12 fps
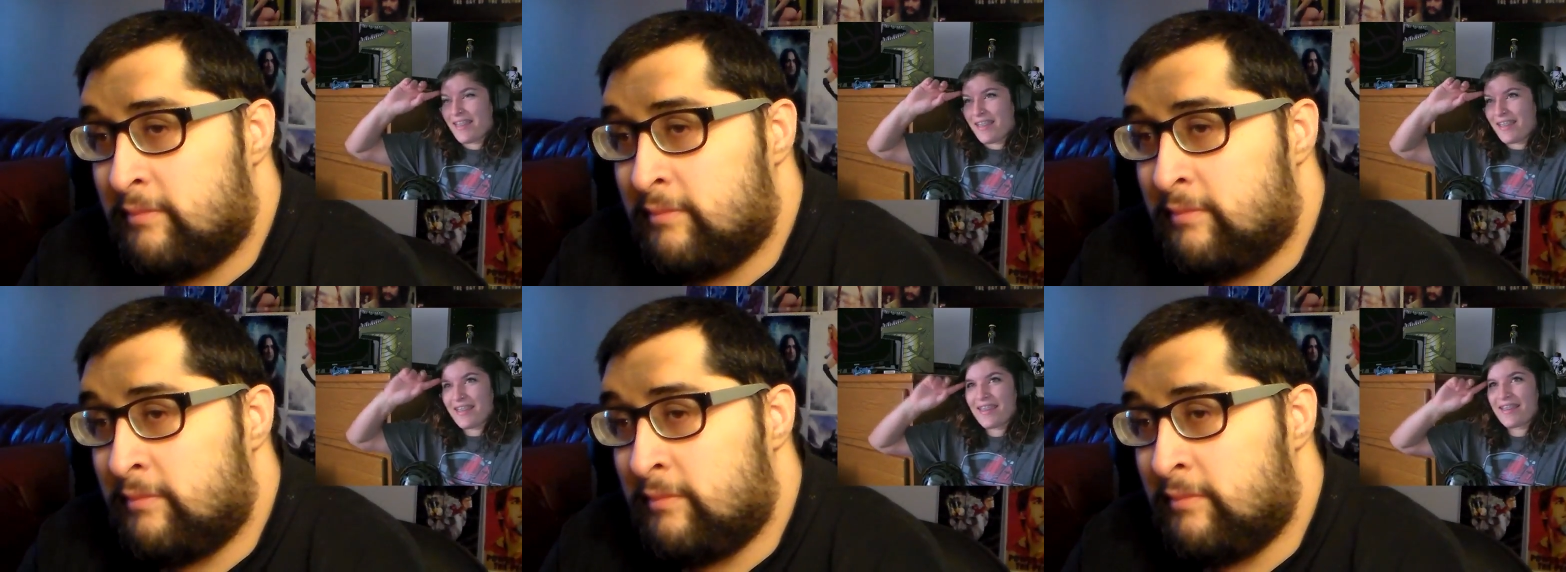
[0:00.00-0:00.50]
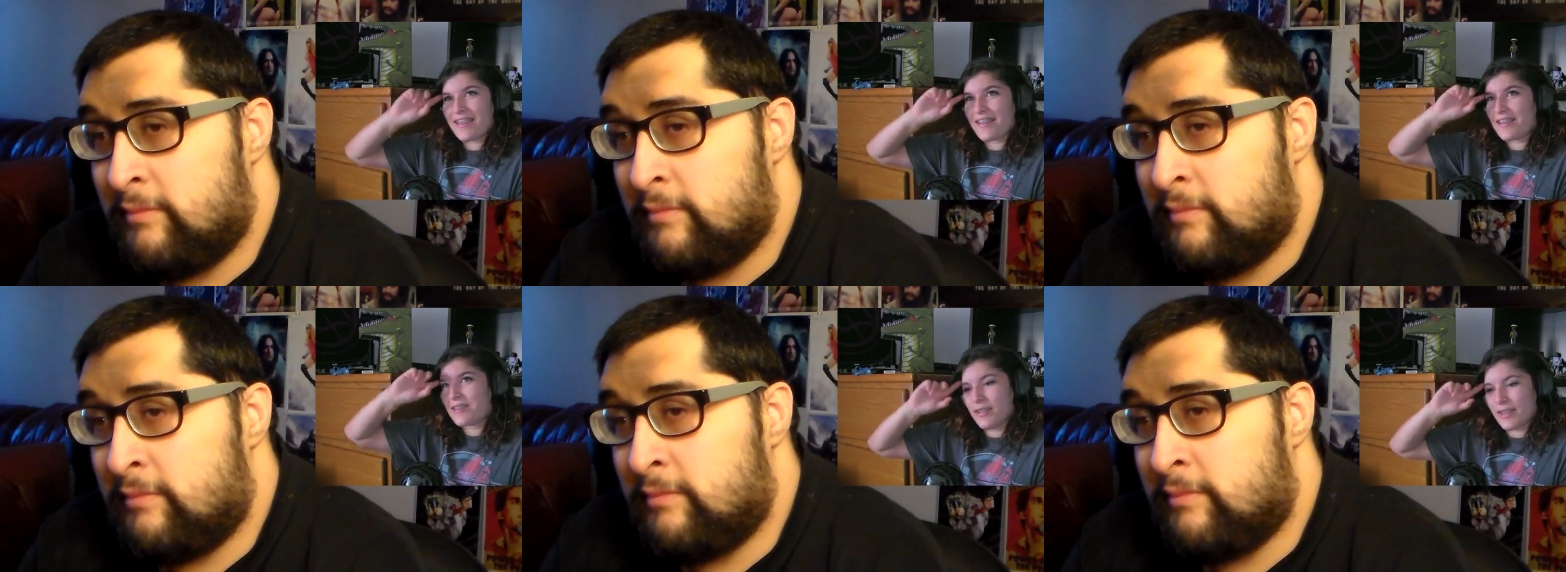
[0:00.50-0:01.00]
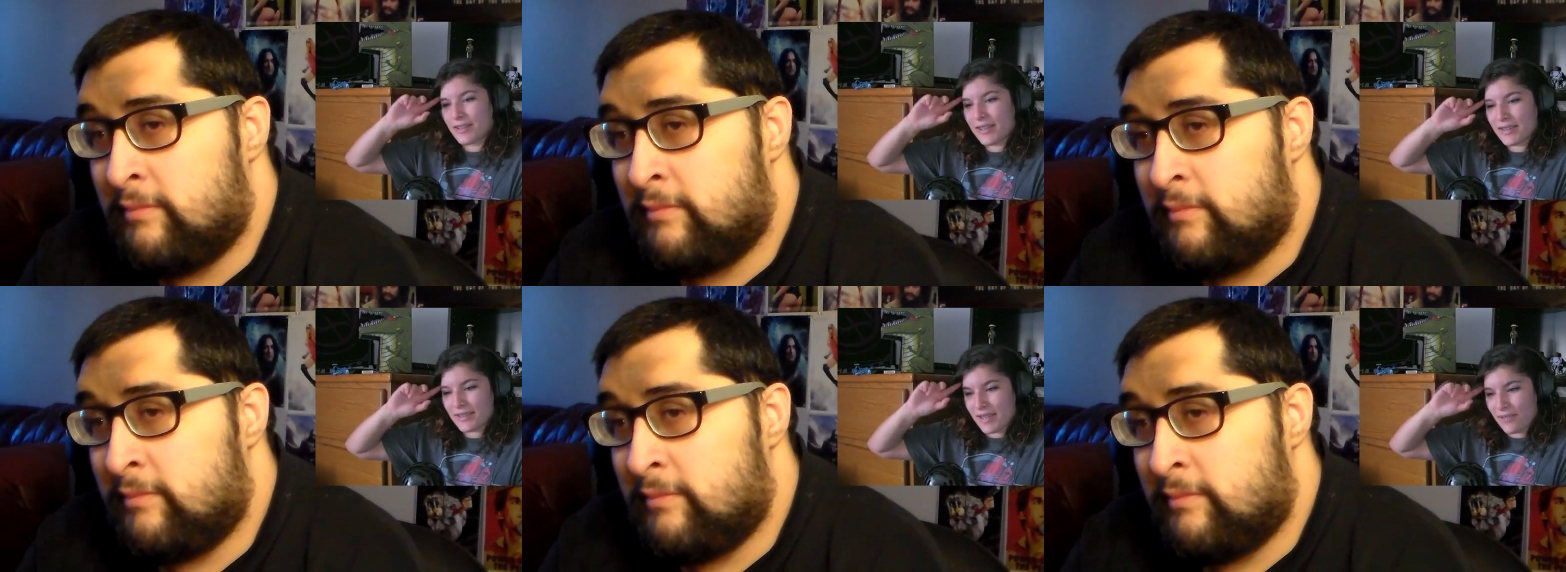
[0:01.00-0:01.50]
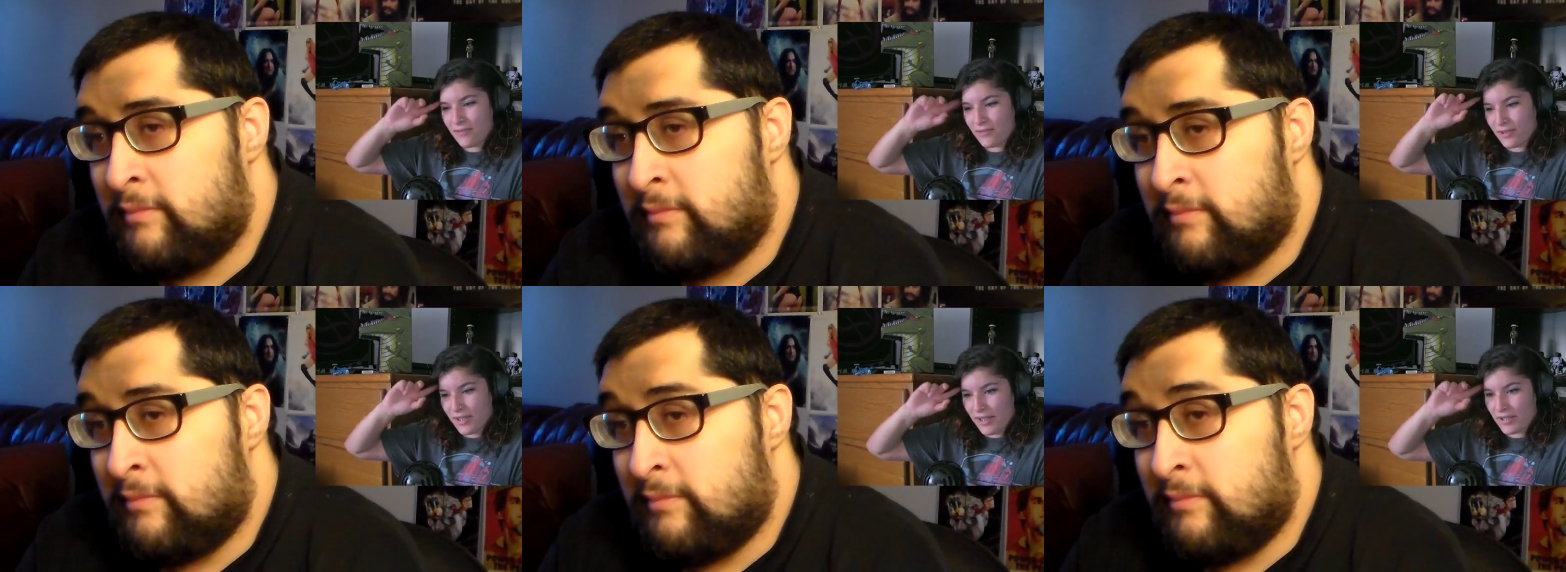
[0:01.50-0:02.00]
Speaker 1: I would think, is
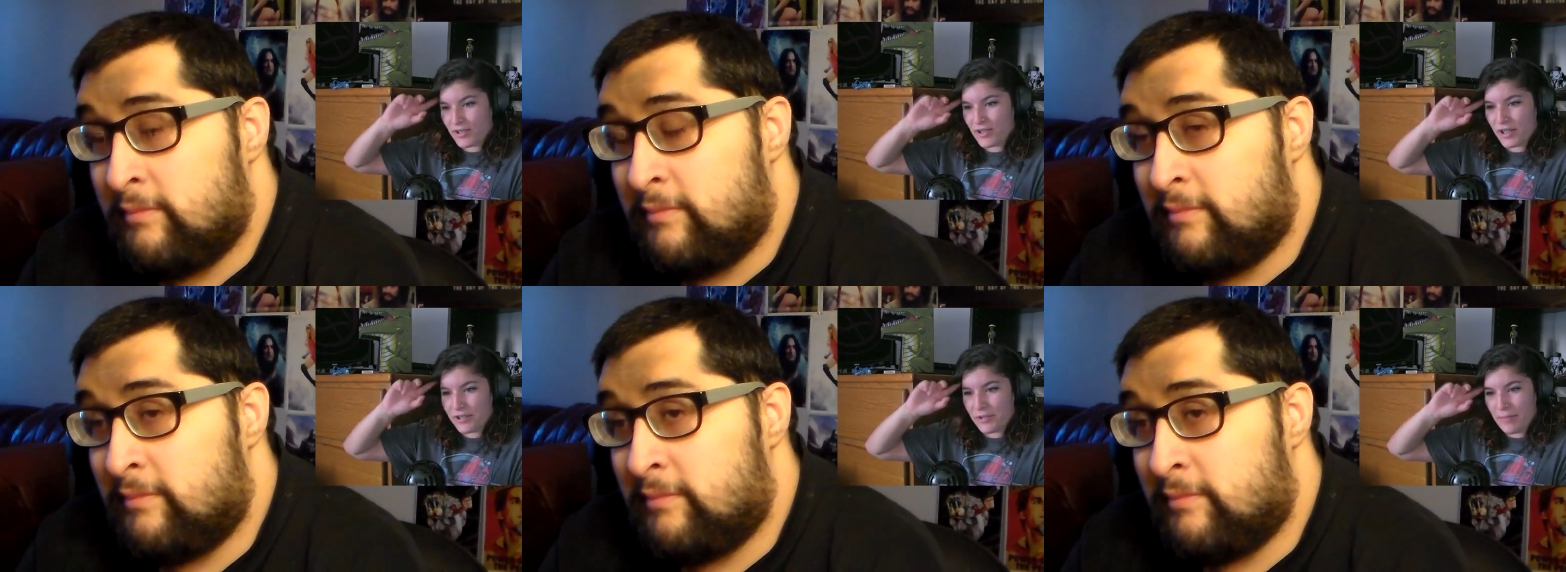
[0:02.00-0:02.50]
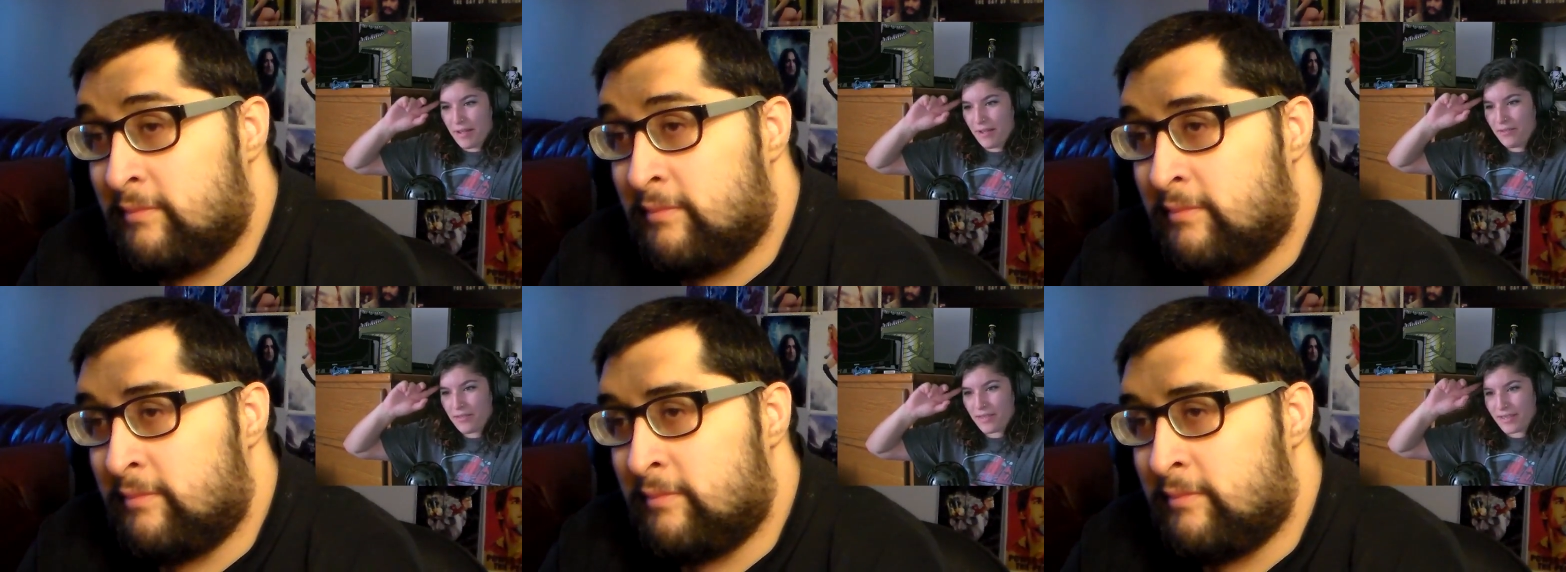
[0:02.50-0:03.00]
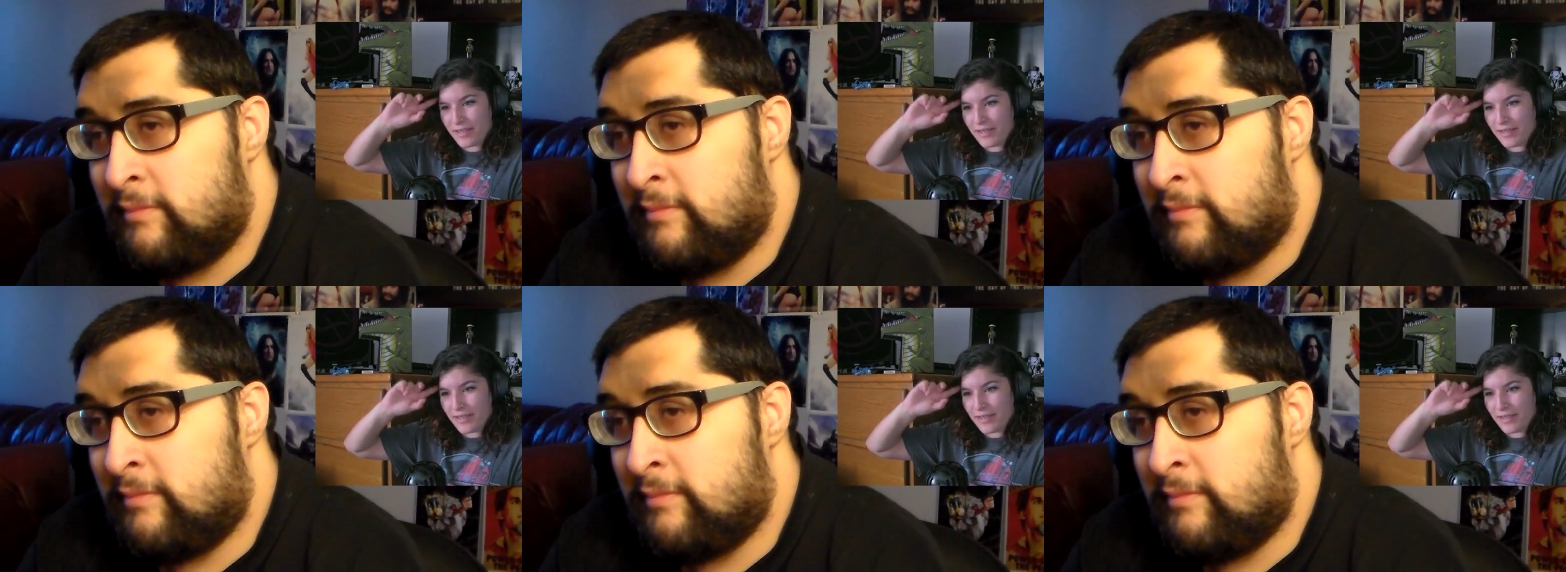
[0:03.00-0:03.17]
it slang for like shut your